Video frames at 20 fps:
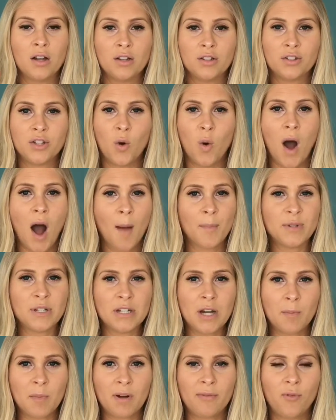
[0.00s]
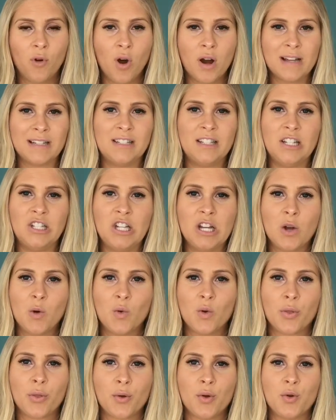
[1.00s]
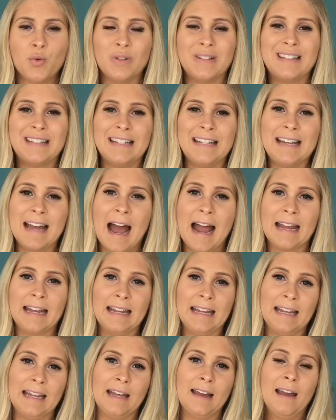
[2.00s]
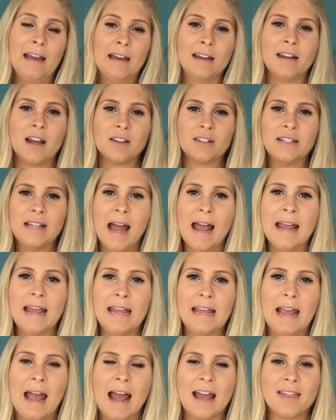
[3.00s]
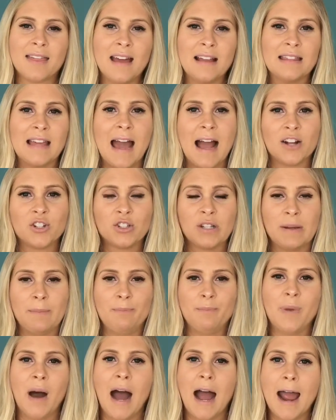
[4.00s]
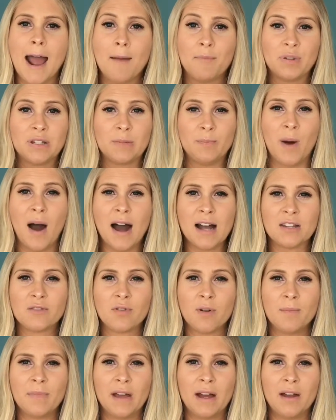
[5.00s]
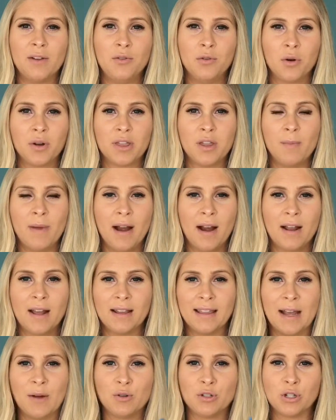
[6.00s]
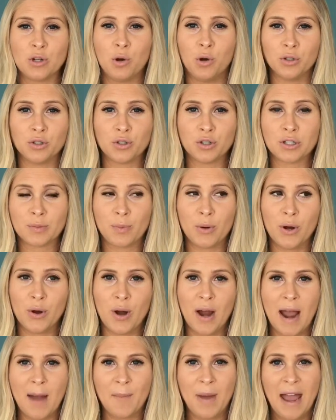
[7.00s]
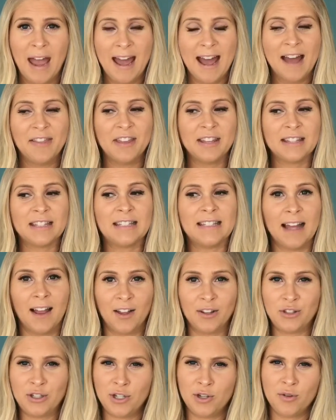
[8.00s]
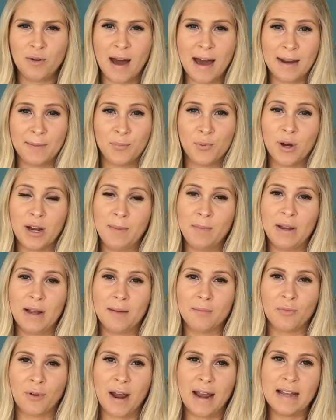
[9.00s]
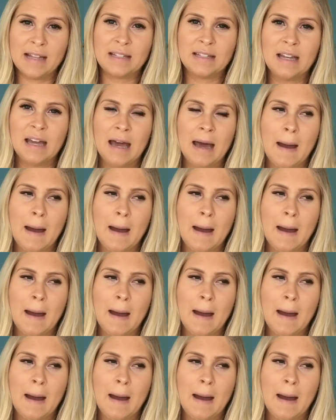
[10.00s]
So option number 4 is teaching through CIEE. Now CIEE, I think they actually buy up spots from the North American Language and Culturals program and then sell it to you at a premium rate.